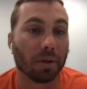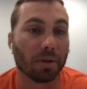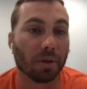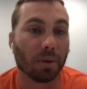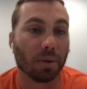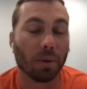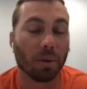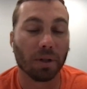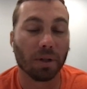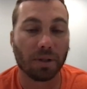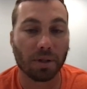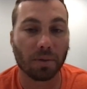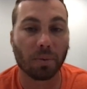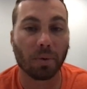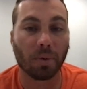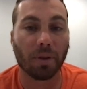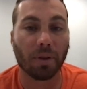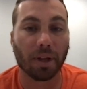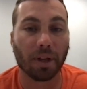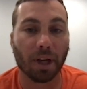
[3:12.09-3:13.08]
So this is
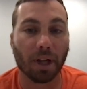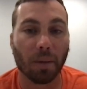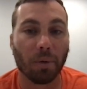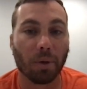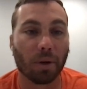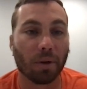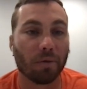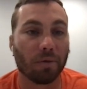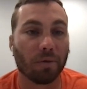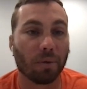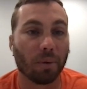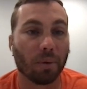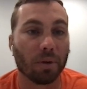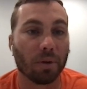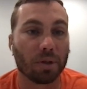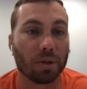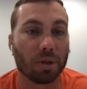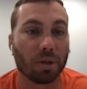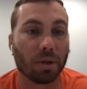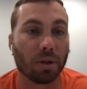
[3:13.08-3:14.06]
one thing I'm looking for
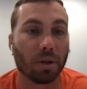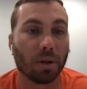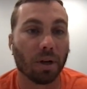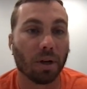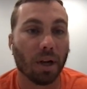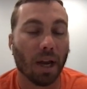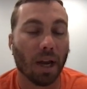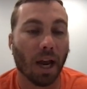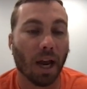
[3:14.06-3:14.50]
this year.